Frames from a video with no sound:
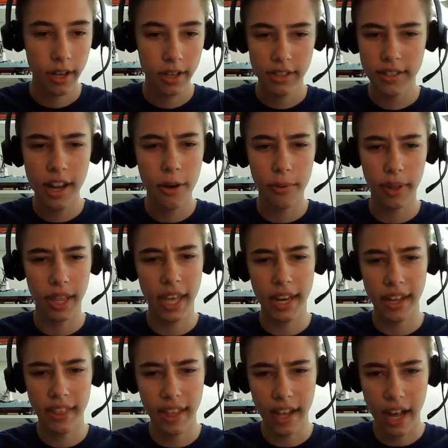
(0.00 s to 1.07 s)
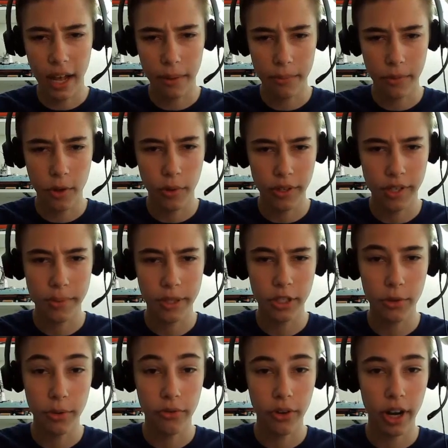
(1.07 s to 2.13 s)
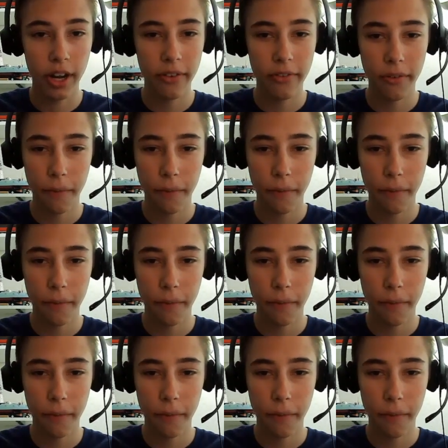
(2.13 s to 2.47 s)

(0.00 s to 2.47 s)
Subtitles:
It's not really anything I'm going to be too afraid of.